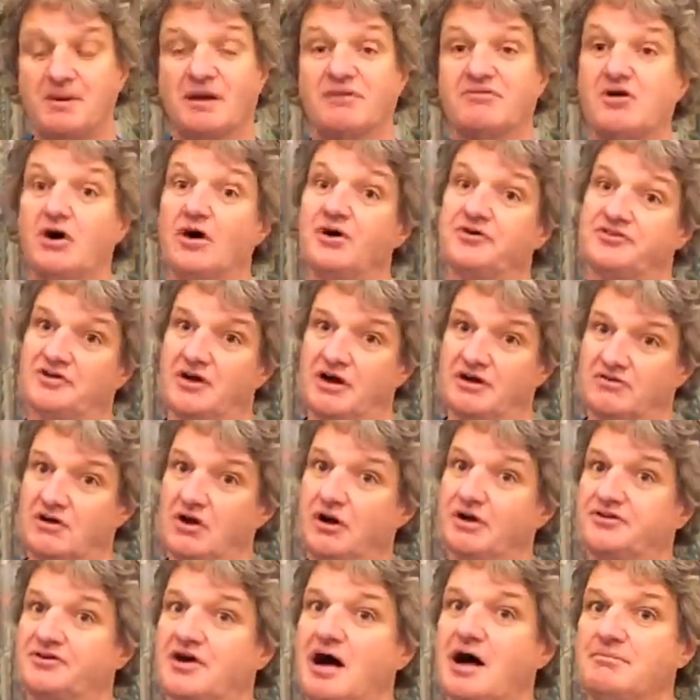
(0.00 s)
I've
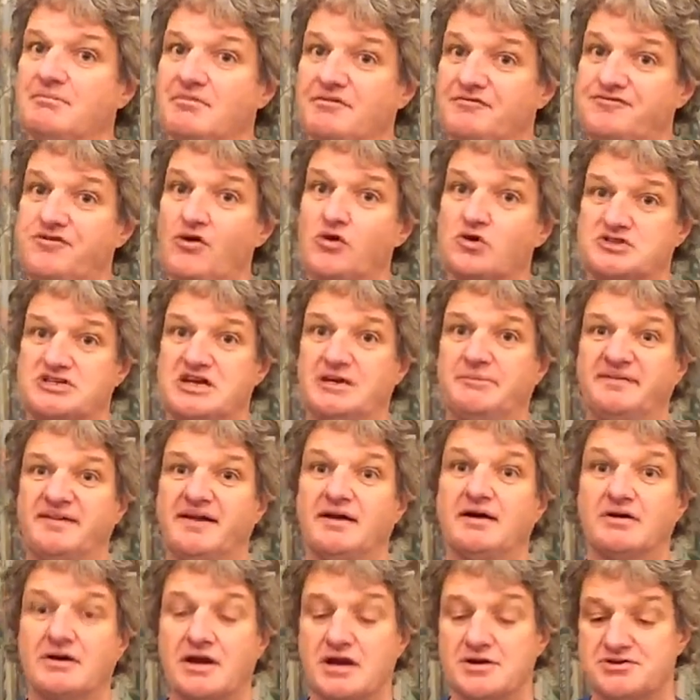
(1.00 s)
got four tips
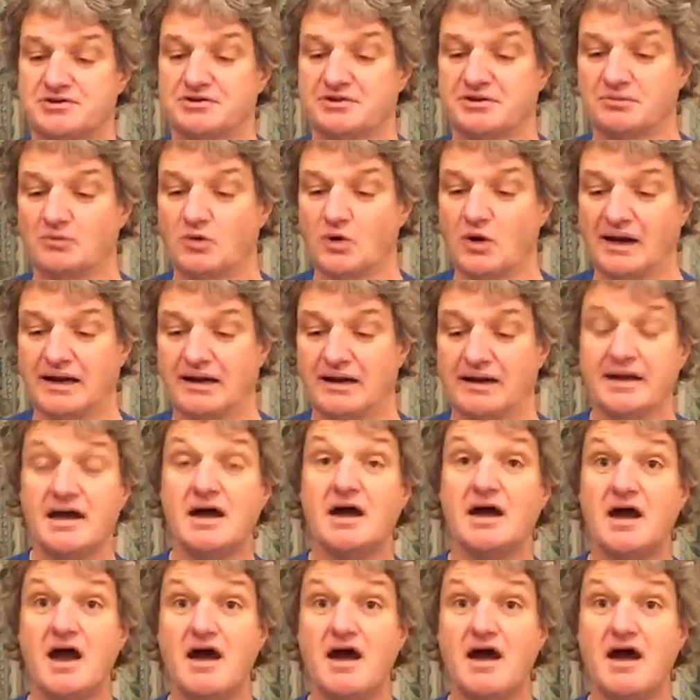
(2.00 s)
here. I'll go through them quickly.